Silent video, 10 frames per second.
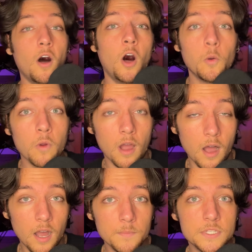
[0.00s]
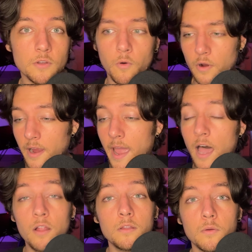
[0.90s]
Al Rahab's or
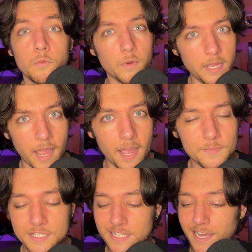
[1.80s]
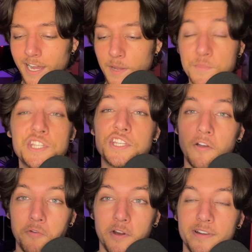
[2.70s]
Al Rehab's
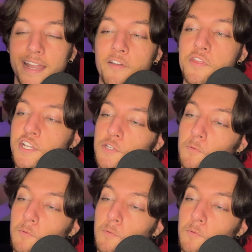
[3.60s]
Silver. Now, this